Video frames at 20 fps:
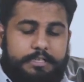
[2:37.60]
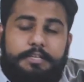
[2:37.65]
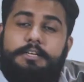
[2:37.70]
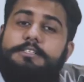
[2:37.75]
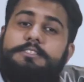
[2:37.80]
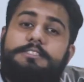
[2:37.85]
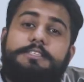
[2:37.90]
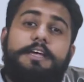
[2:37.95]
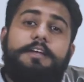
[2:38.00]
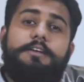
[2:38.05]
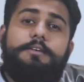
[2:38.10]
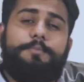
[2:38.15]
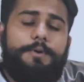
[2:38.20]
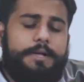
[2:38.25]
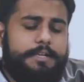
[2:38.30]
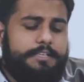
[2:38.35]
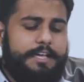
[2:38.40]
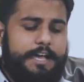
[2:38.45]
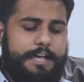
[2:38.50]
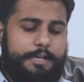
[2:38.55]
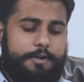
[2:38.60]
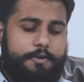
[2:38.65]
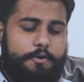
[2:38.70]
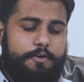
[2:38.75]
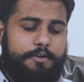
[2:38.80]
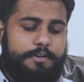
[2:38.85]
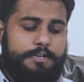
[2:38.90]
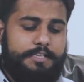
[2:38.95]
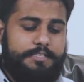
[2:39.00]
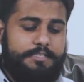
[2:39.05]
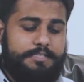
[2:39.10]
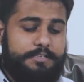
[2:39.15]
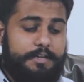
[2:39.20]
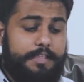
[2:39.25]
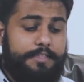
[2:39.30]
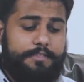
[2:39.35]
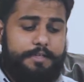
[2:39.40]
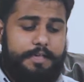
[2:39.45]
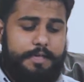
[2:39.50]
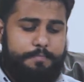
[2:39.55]
said while tying on his
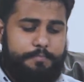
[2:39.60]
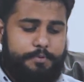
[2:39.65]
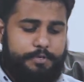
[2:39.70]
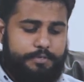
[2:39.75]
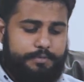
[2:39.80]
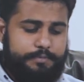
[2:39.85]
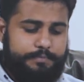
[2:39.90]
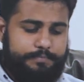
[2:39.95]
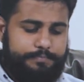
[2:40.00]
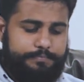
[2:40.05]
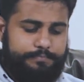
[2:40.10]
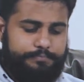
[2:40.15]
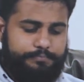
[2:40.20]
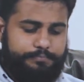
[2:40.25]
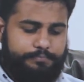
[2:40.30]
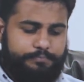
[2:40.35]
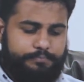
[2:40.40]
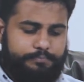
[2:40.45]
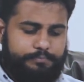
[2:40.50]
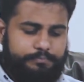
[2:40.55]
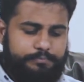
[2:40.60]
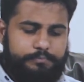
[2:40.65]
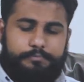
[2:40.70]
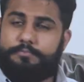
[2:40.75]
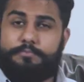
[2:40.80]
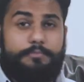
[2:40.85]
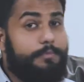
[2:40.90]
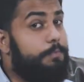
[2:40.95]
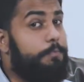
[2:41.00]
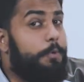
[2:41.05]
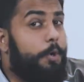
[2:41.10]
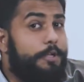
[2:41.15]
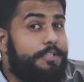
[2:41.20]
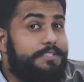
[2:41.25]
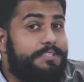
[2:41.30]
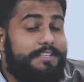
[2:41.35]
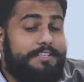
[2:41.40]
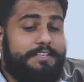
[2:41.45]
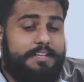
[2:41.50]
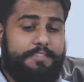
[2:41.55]
leather apron. The boy
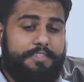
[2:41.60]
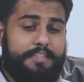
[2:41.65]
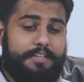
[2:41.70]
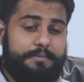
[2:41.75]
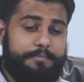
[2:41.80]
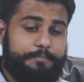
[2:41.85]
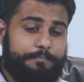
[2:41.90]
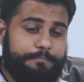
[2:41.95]
said nothing.